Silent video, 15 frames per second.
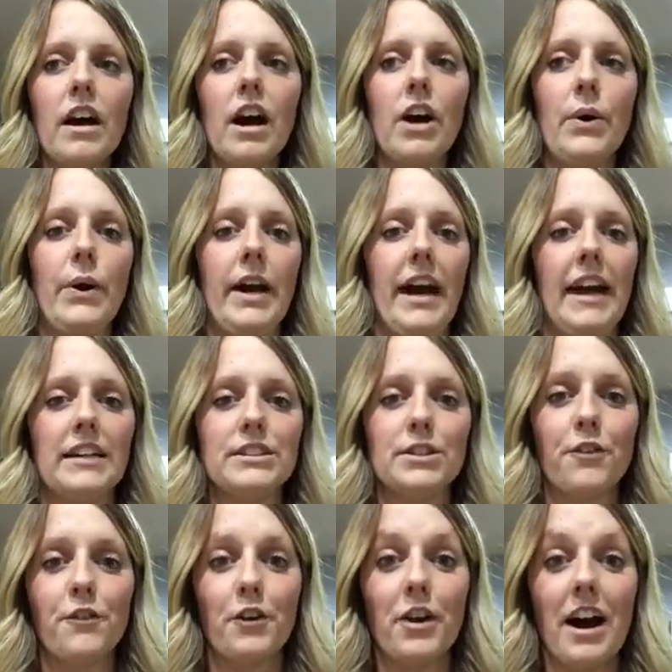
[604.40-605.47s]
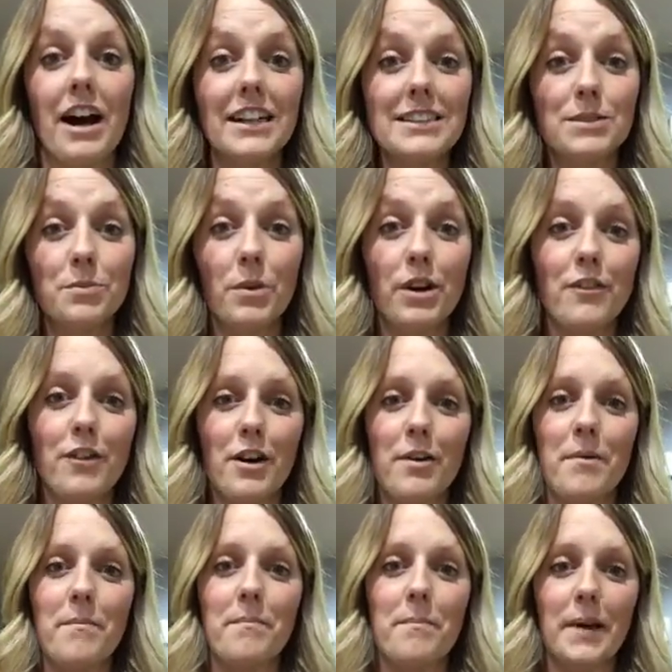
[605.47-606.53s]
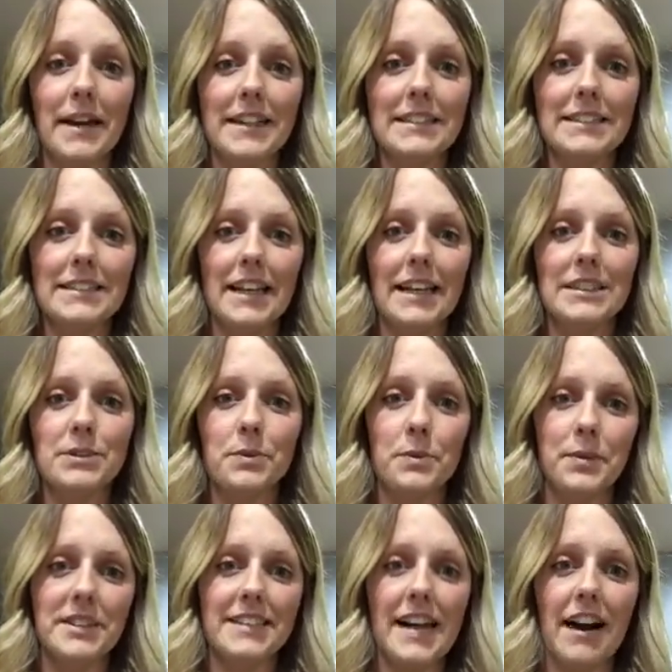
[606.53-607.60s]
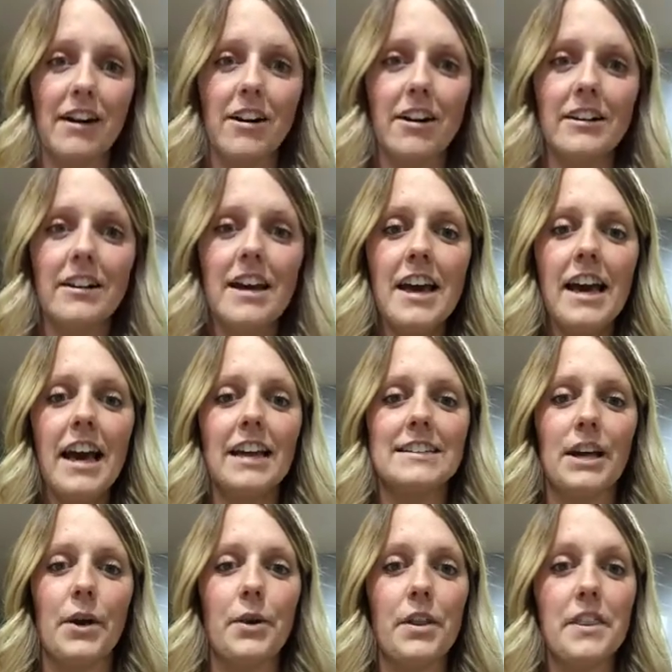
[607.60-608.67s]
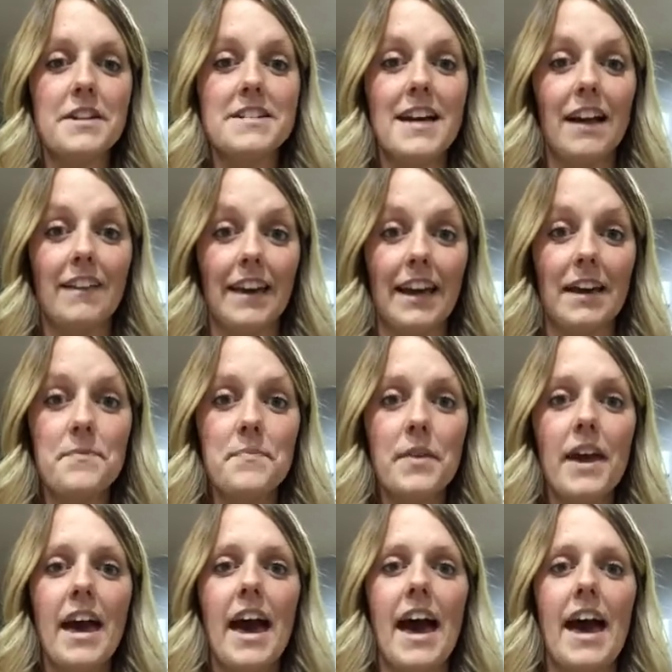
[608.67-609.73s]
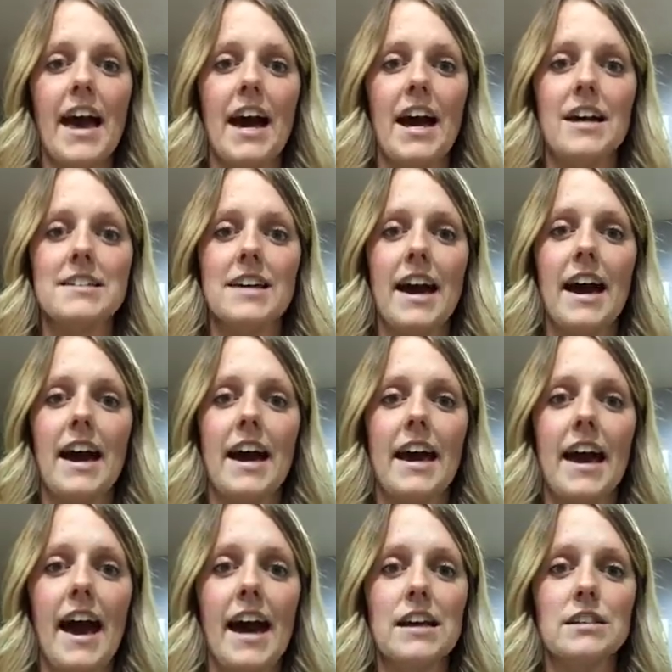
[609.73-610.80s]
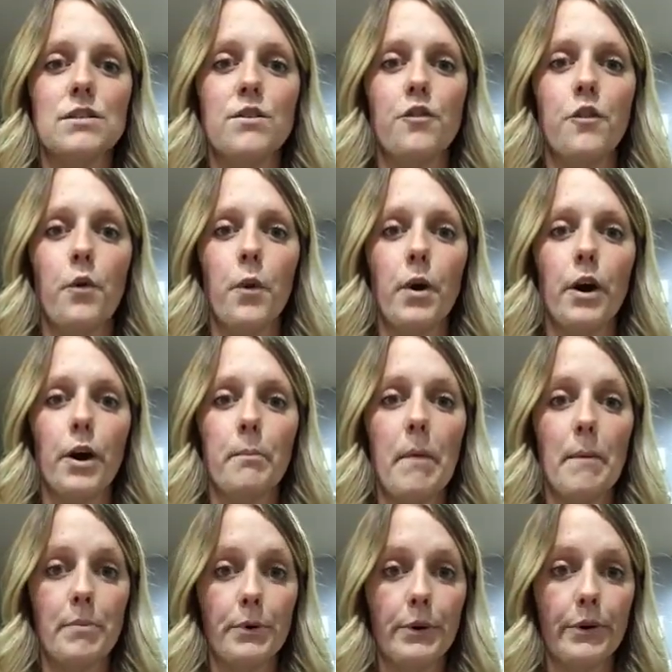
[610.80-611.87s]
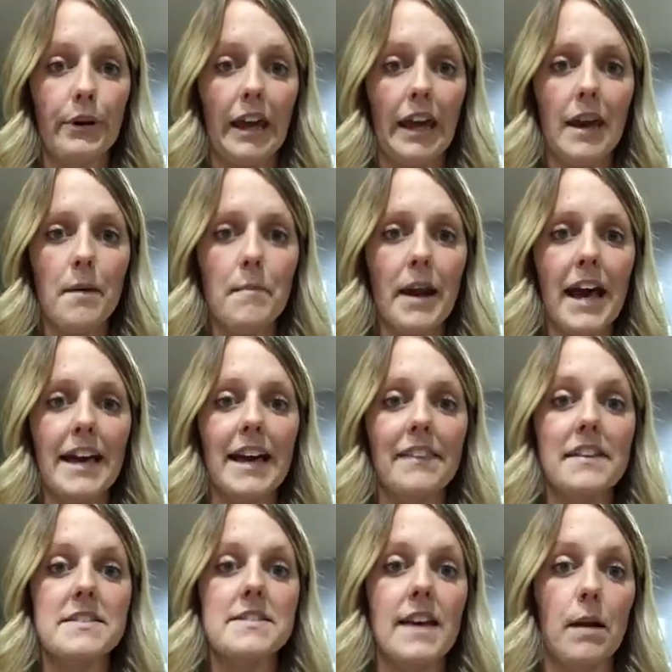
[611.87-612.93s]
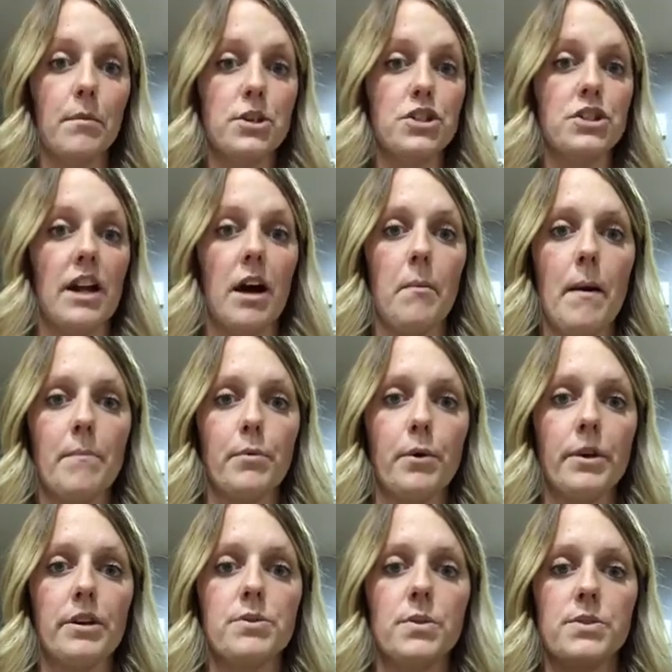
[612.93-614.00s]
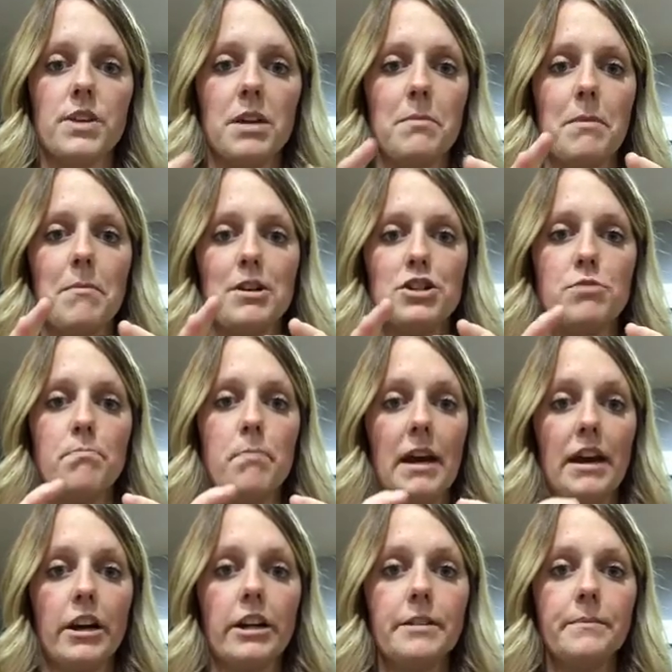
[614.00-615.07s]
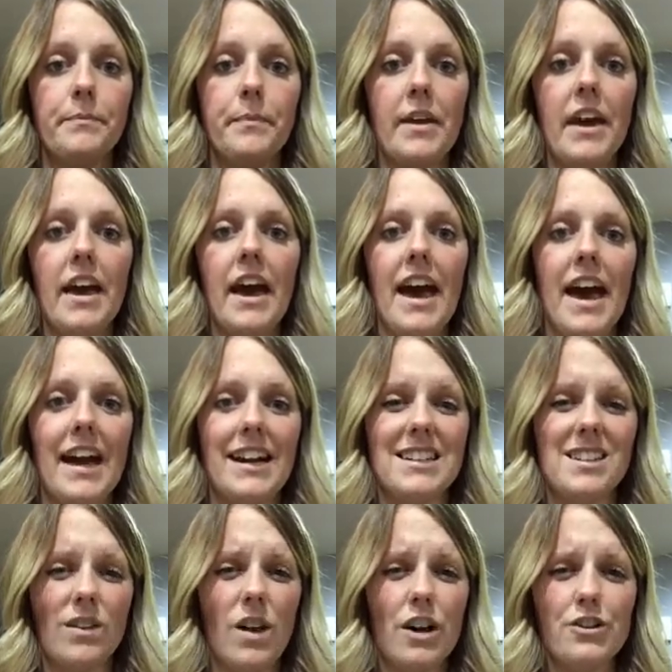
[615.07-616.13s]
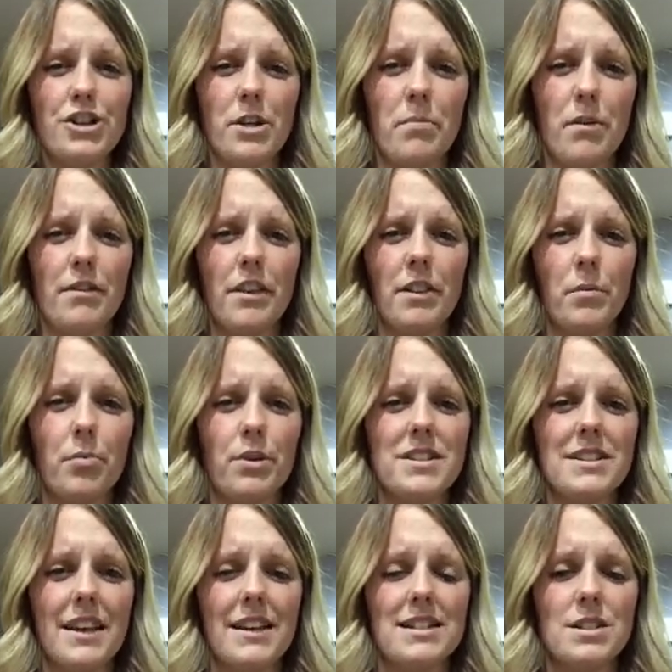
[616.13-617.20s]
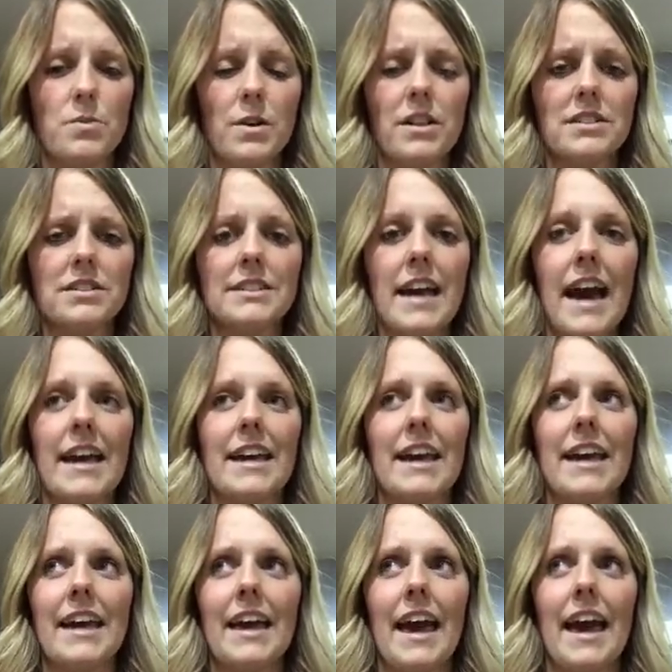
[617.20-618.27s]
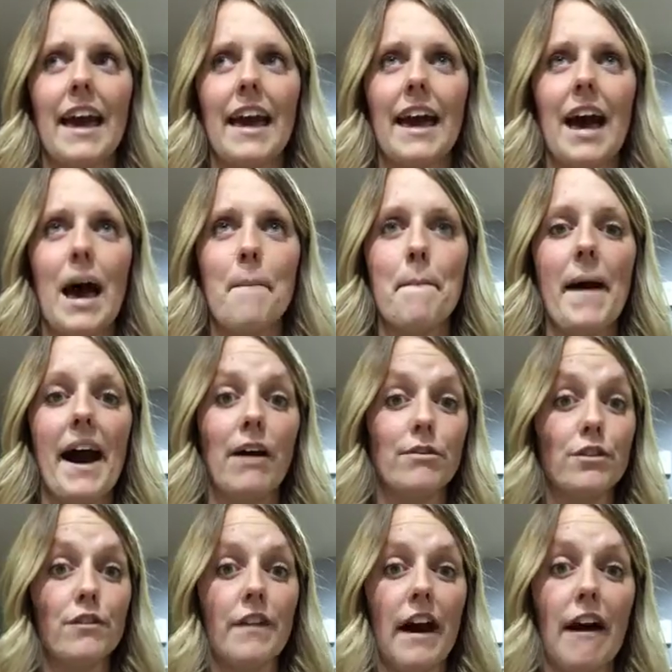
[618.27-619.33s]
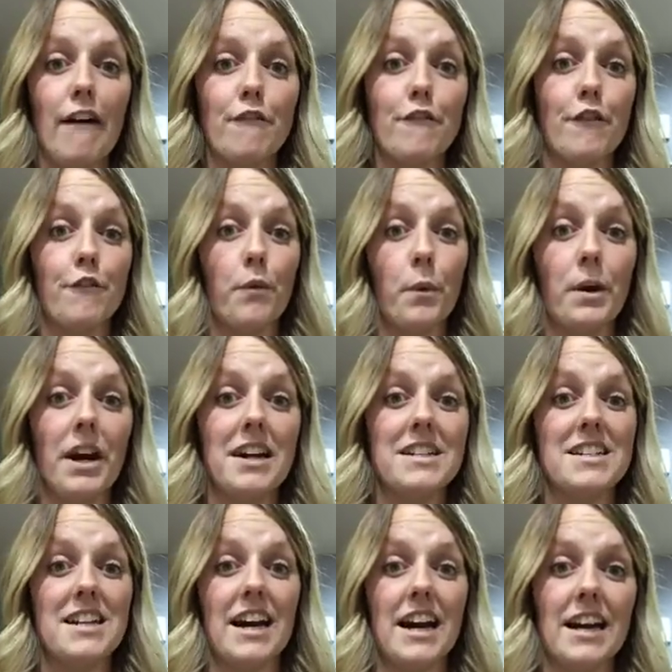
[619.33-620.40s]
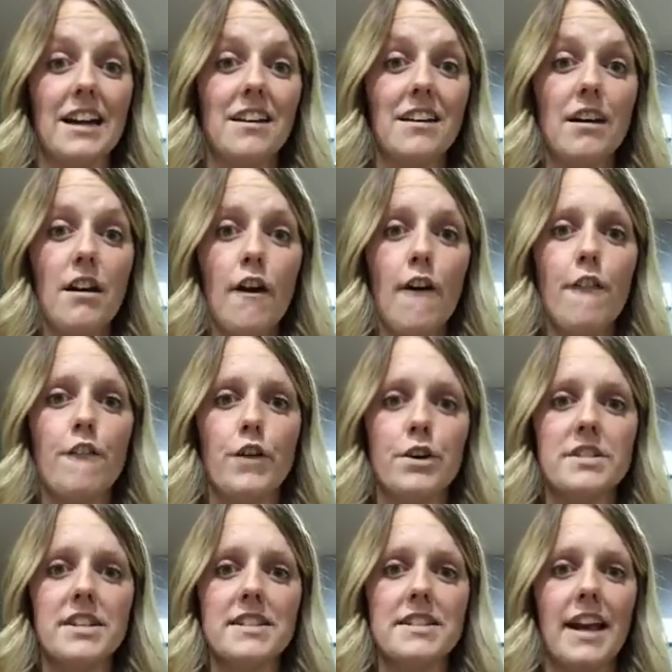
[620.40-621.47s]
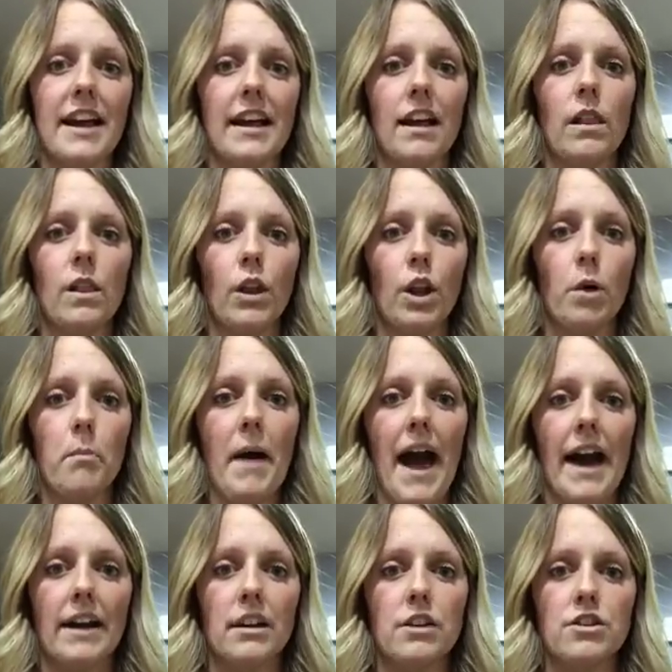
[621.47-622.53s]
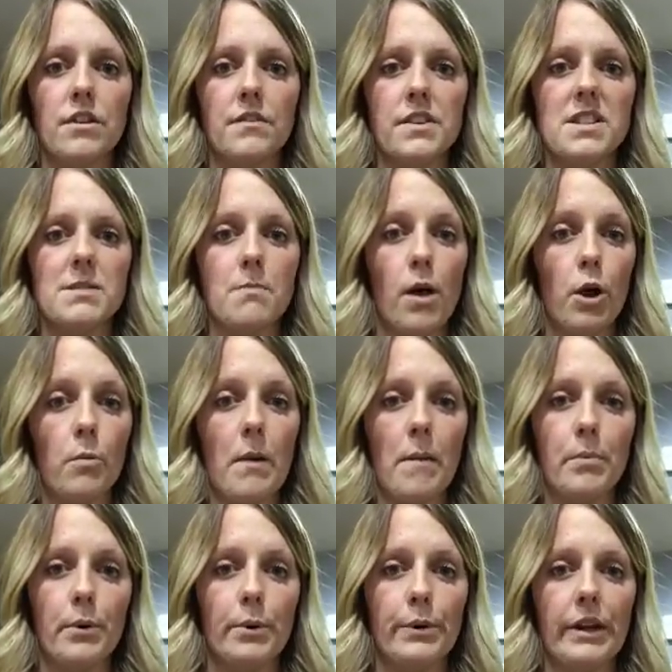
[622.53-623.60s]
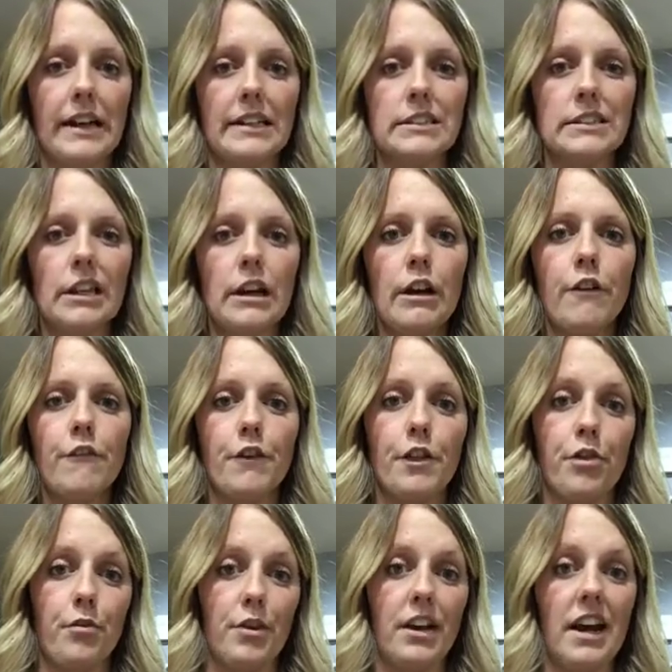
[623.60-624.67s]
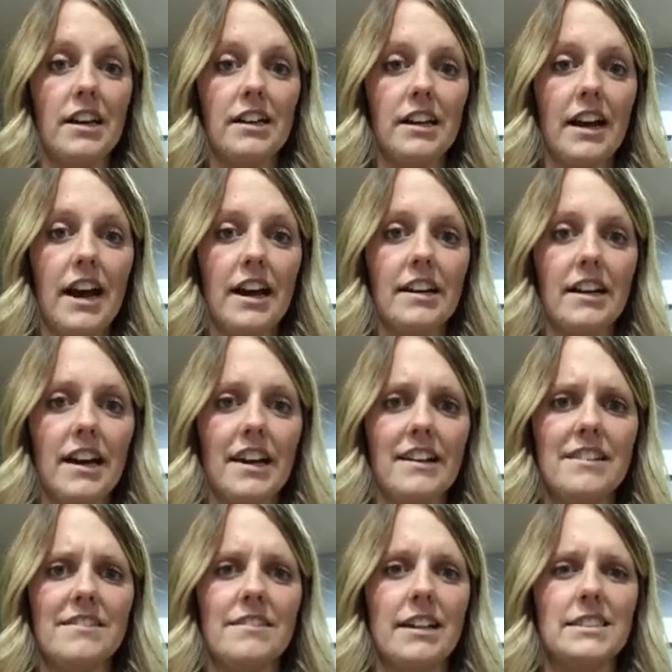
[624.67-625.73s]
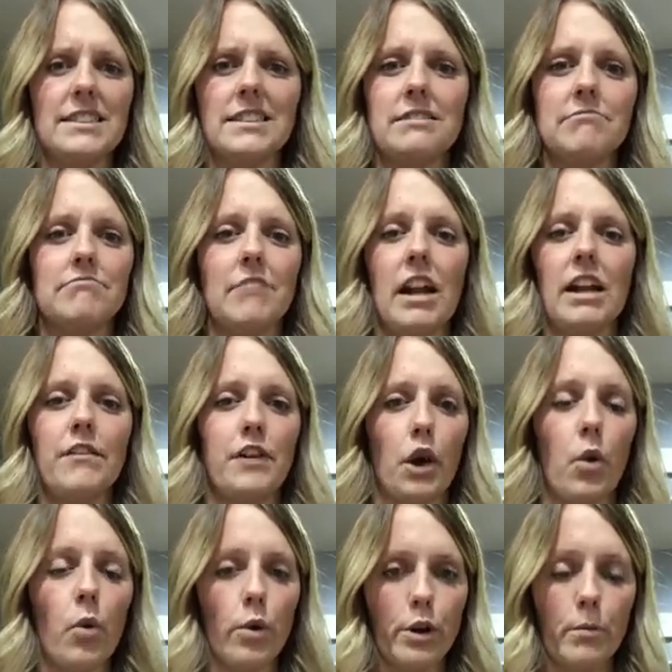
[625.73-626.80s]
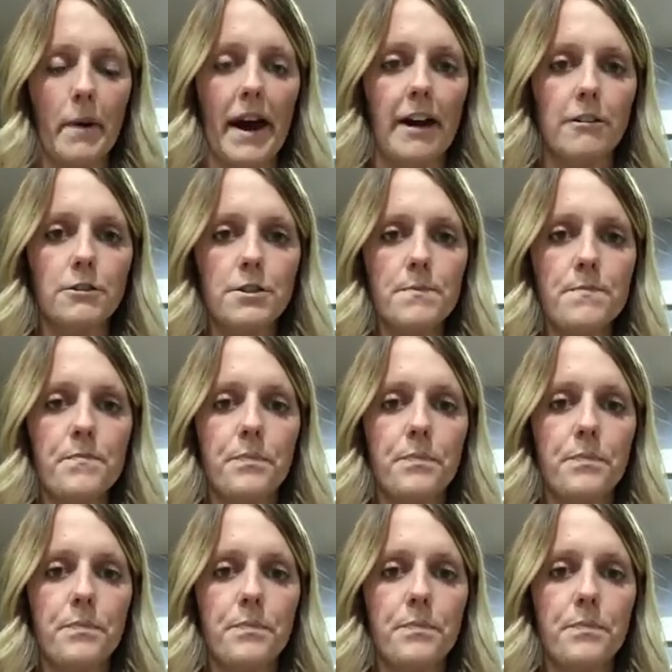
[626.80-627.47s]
Okay, so for us, one of our biggest things that we snack on is I go to the deli and I ask for pepperoni, but I get the sandwich style pepperoni, so it's going to be much bigger and it's a lot cheaper than the pre-sliced ones. I can get a pound of that for $4.99 versus getting a little package of the smaller pepperonis for $3.99, and it's not even a quarter pound.